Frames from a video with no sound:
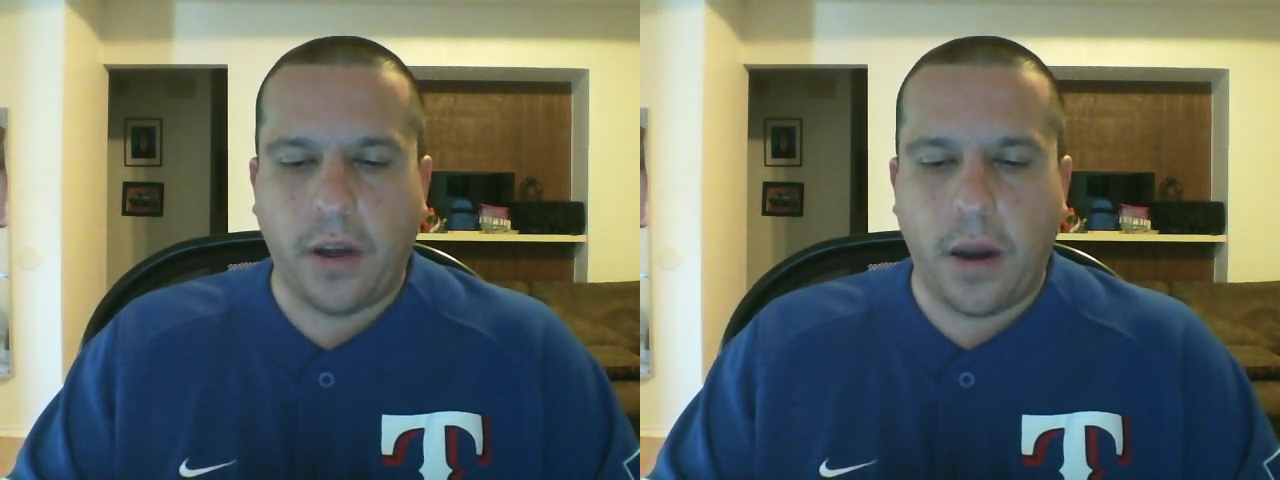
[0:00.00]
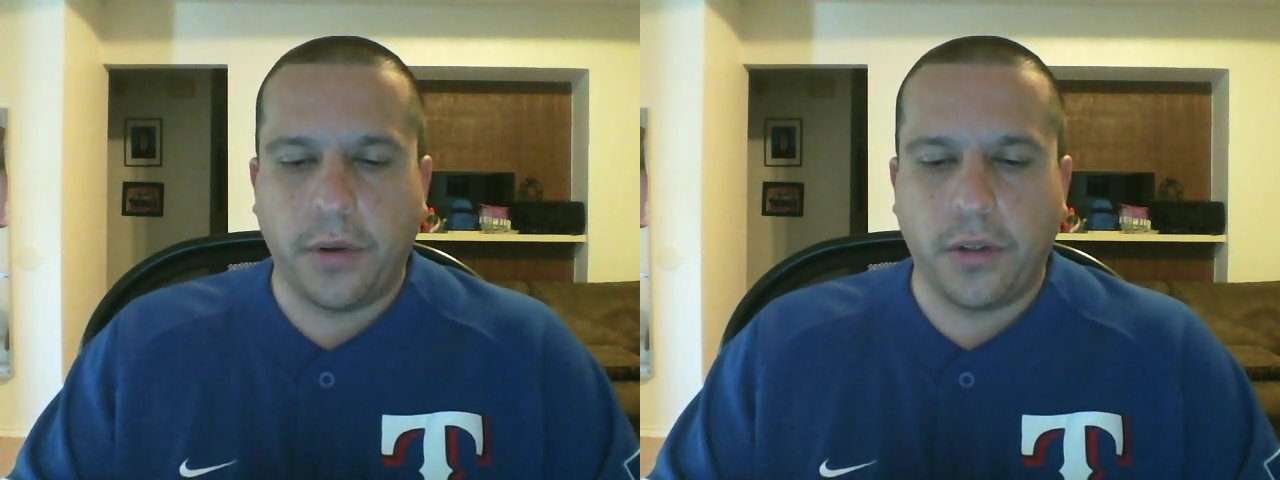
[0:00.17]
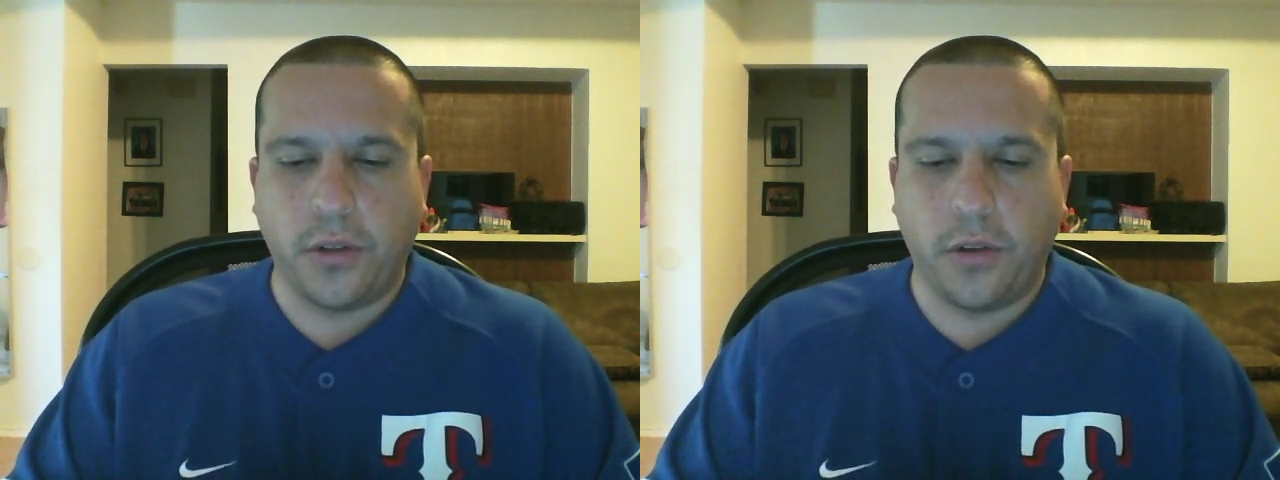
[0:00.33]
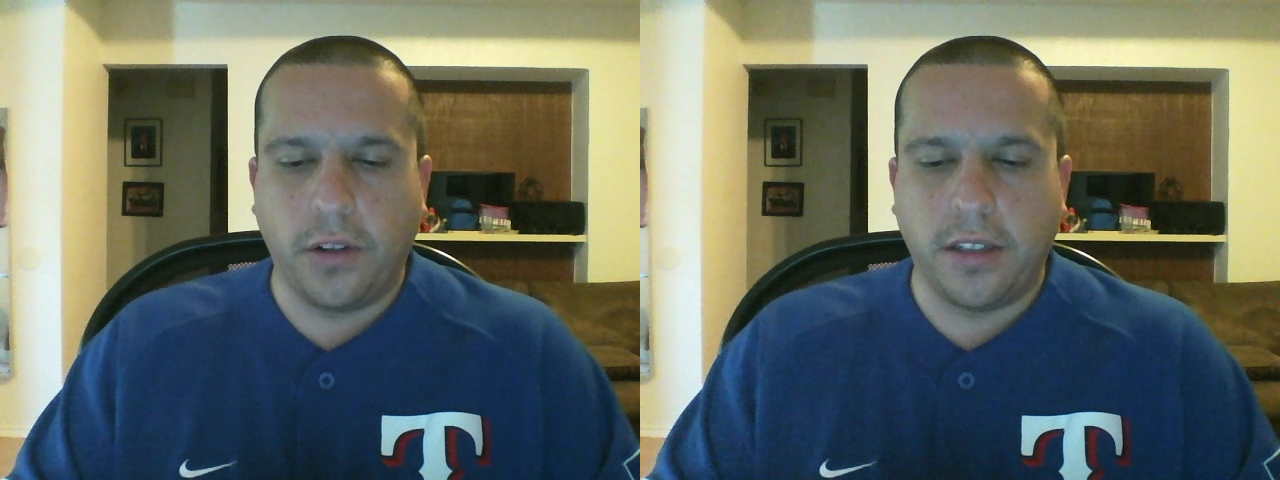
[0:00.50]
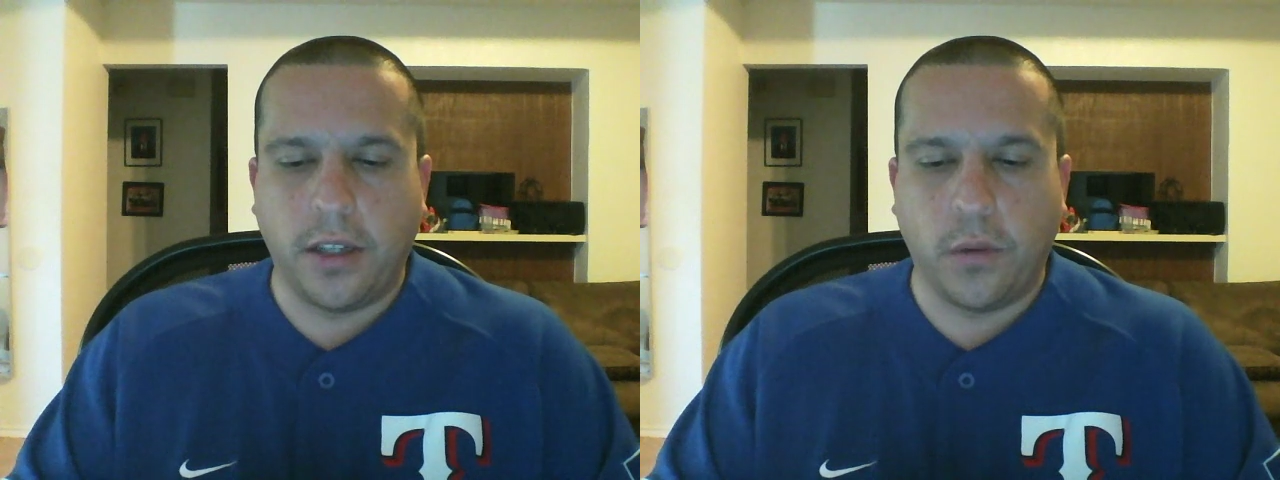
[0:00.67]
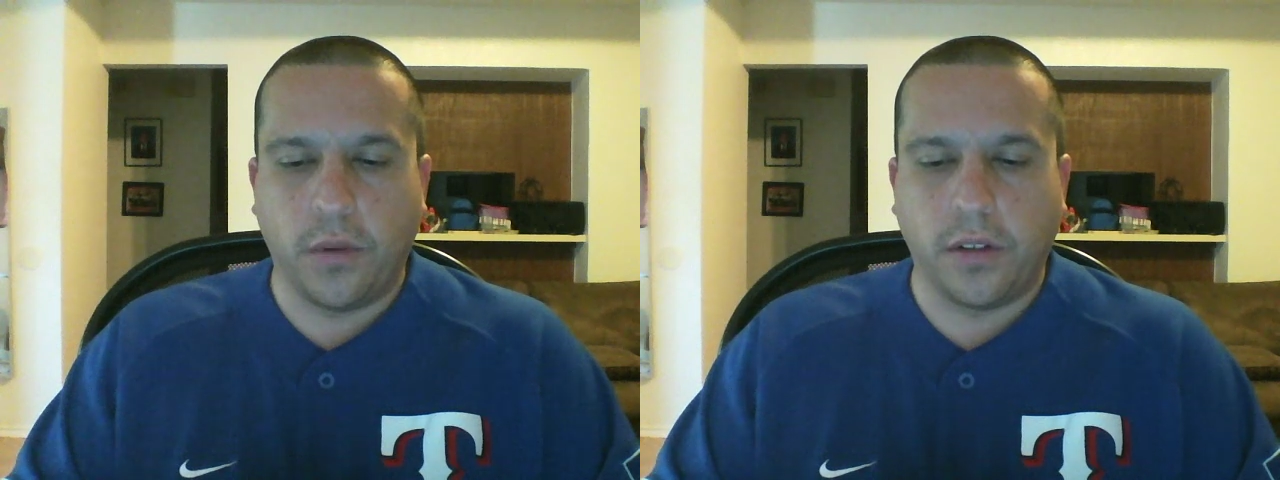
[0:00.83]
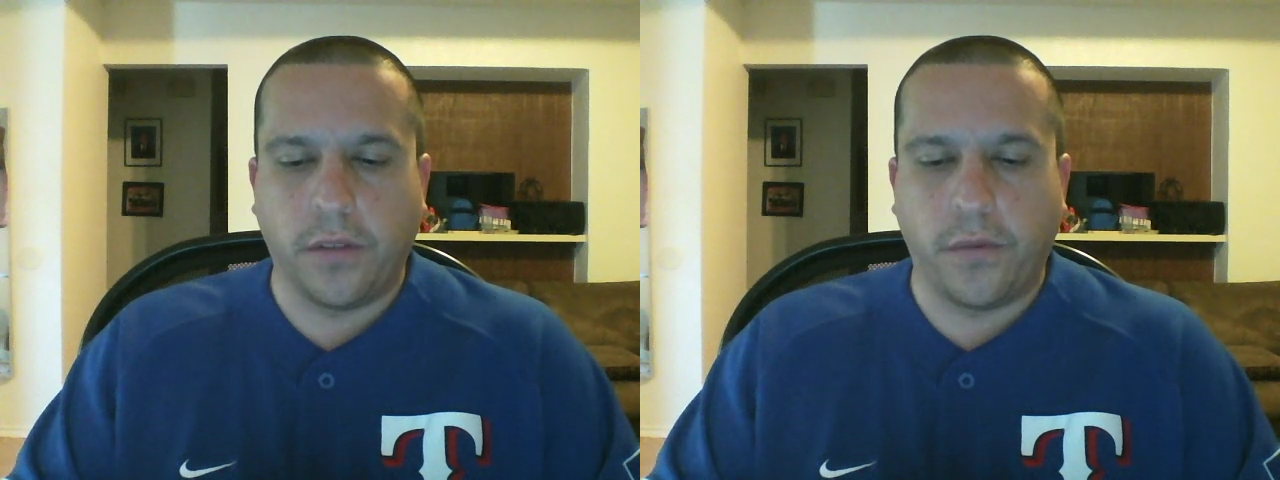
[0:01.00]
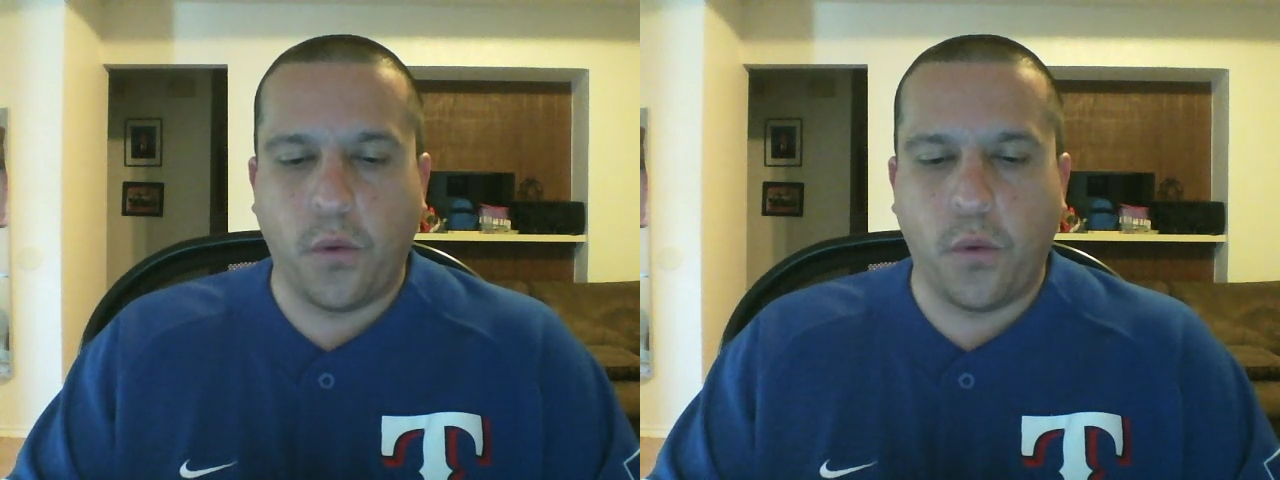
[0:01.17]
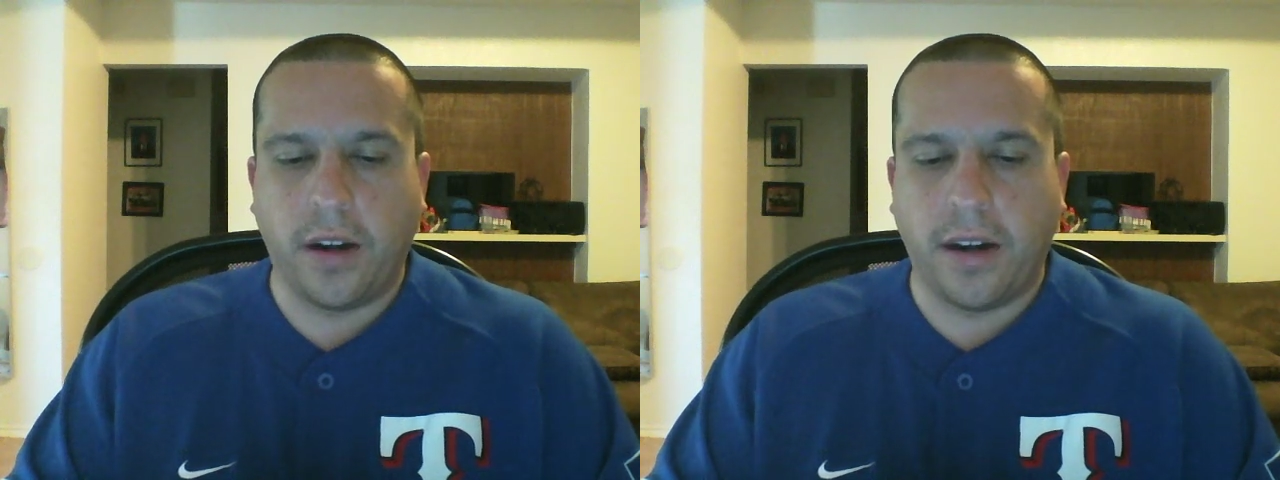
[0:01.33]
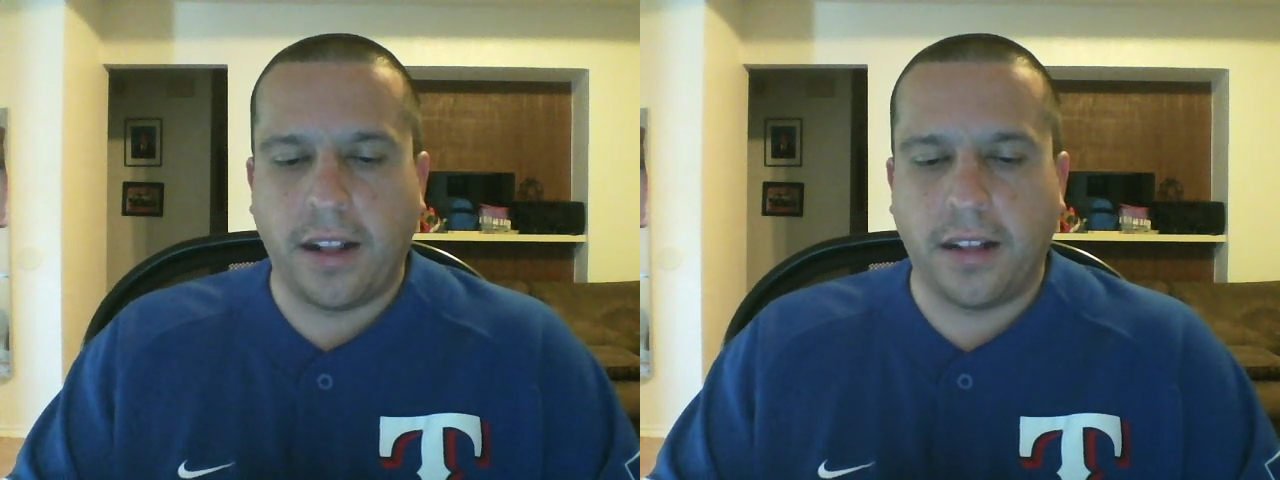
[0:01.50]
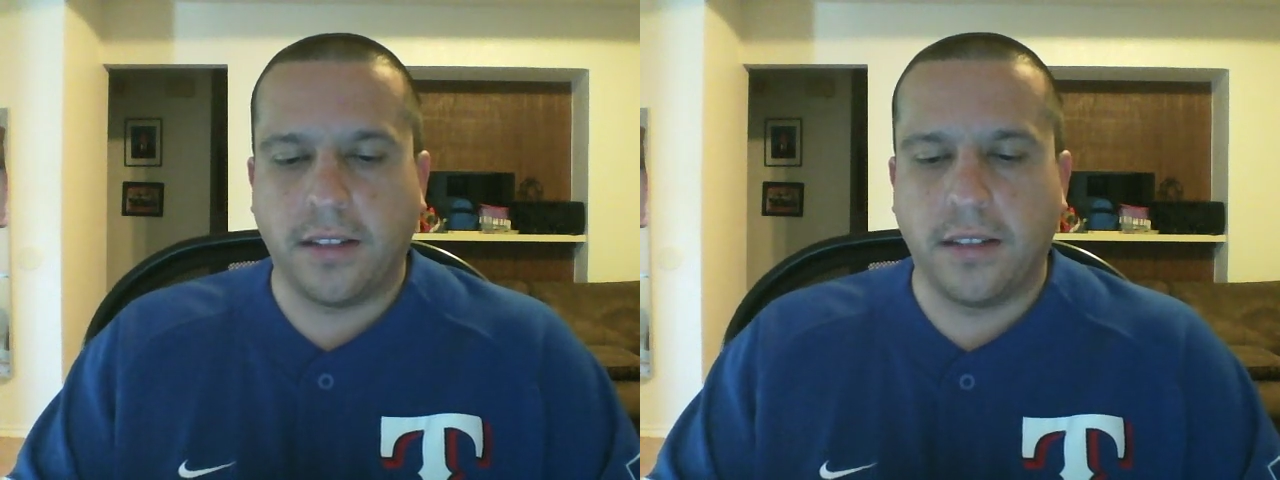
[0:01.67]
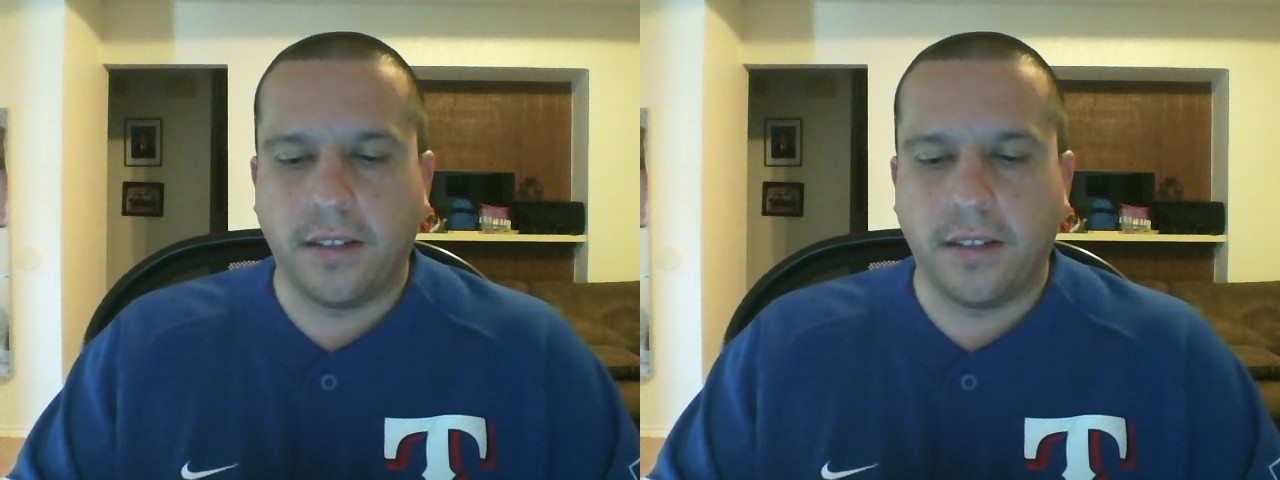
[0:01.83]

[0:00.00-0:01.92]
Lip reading: opportunity was afforded at